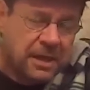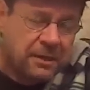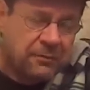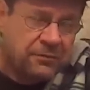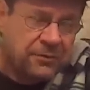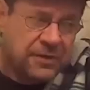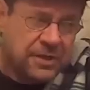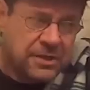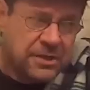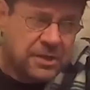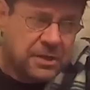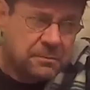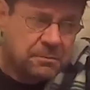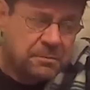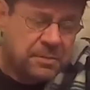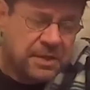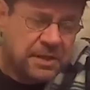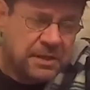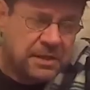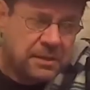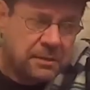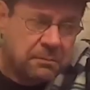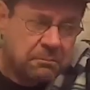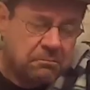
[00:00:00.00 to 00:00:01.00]
If these had
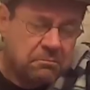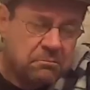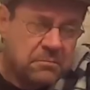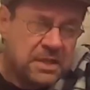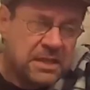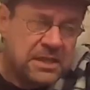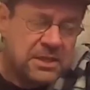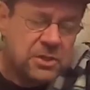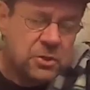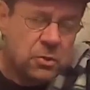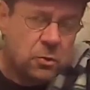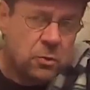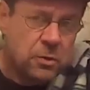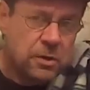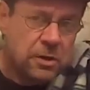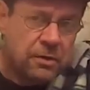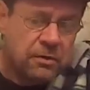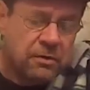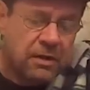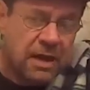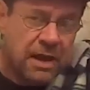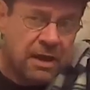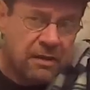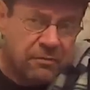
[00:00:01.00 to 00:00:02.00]
been
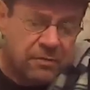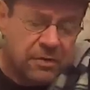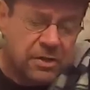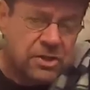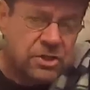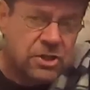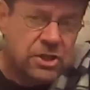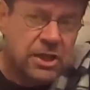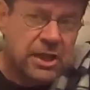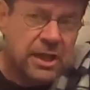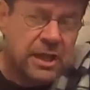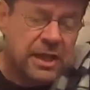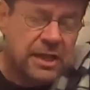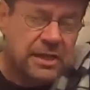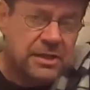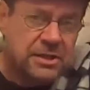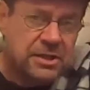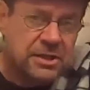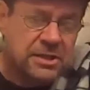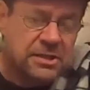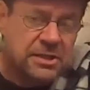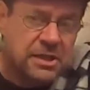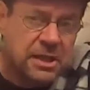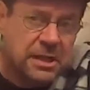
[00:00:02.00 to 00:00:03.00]
mediocre average
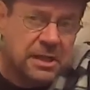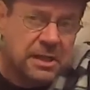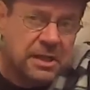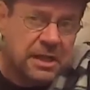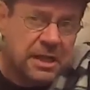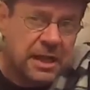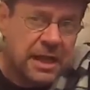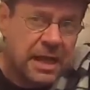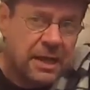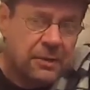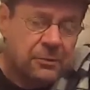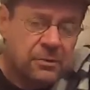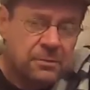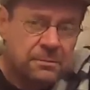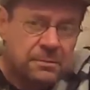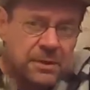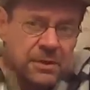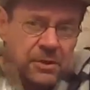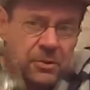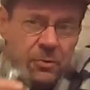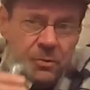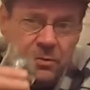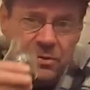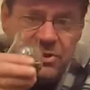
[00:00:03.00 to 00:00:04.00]
casks, I would
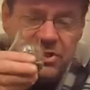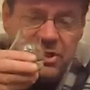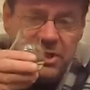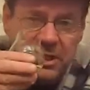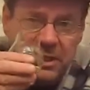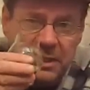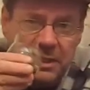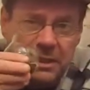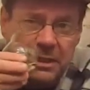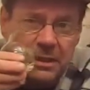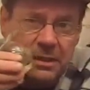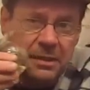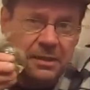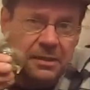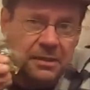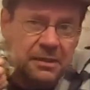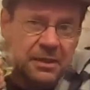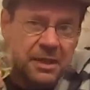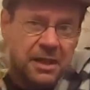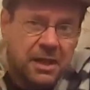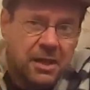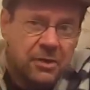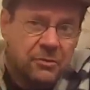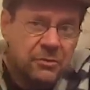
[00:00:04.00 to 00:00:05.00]
be nosing
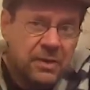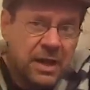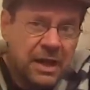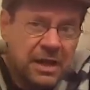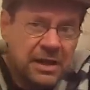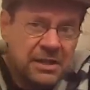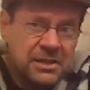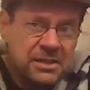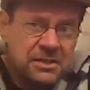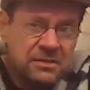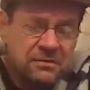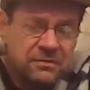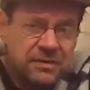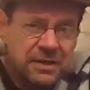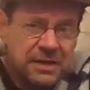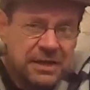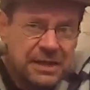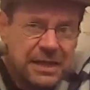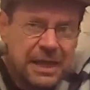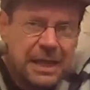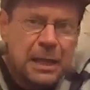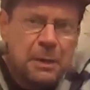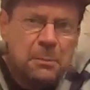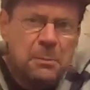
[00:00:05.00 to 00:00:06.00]
a
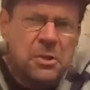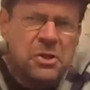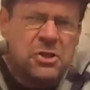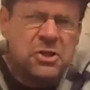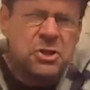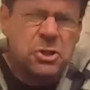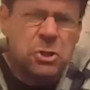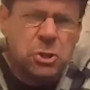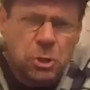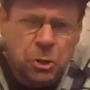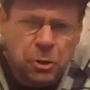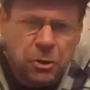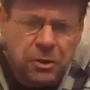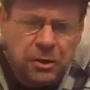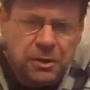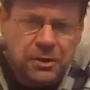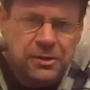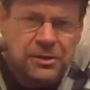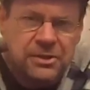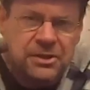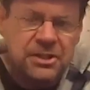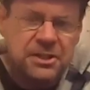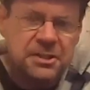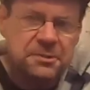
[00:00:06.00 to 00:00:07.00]
relatively immature
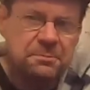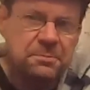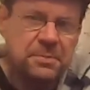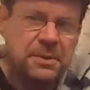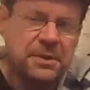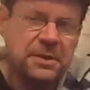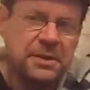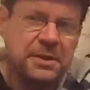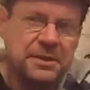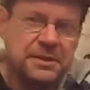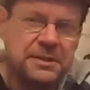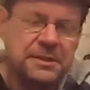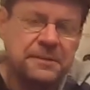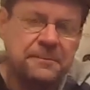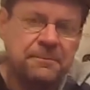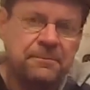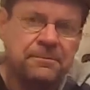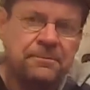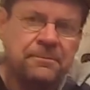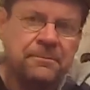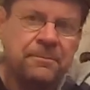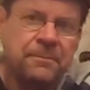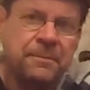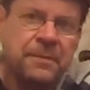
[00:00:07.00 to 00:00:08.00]
spirit
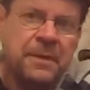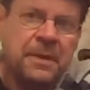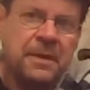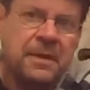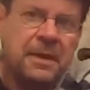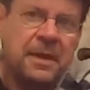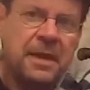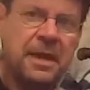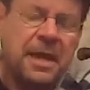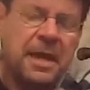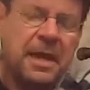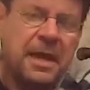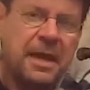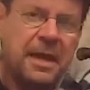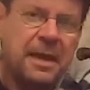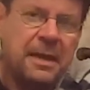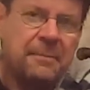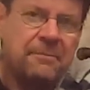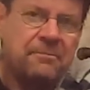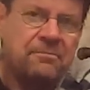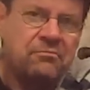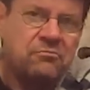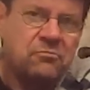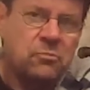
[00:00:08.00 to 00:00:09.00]

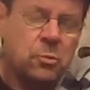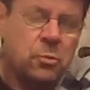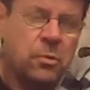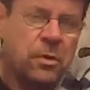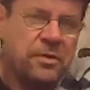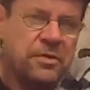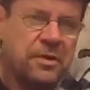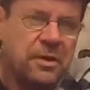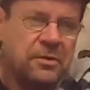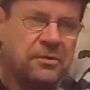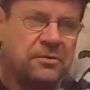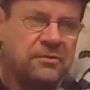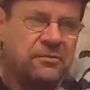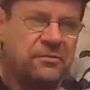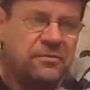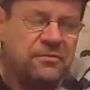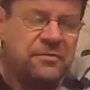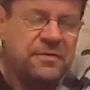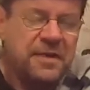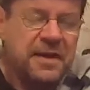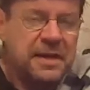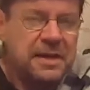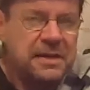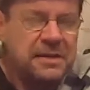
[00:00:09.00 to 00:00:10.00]
um, with
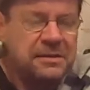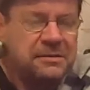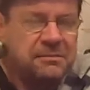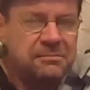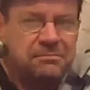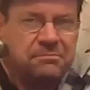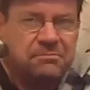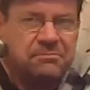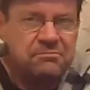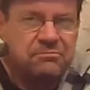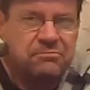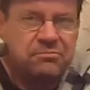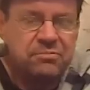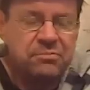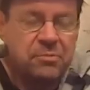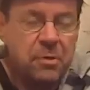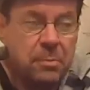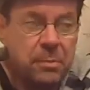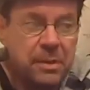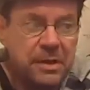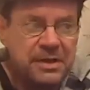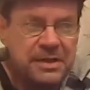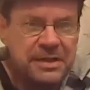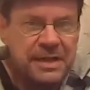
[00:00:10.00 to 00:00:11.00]
unfeigned,
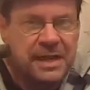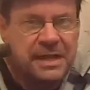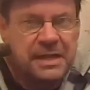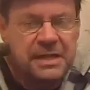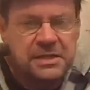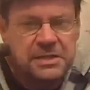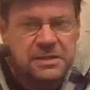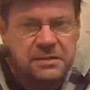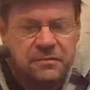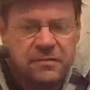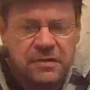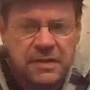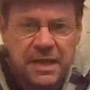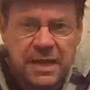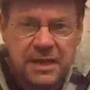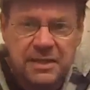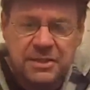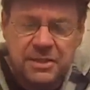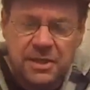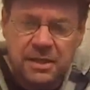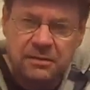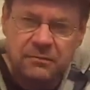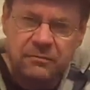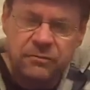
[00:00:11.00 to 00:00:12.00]
probably negative
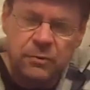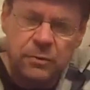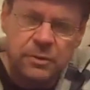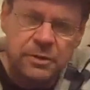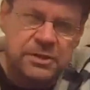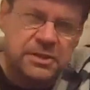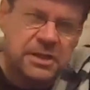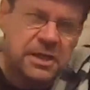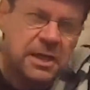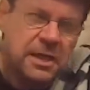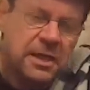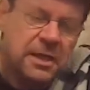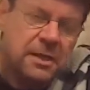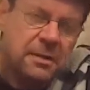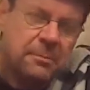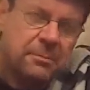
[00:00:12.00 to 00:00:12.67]
cask influence.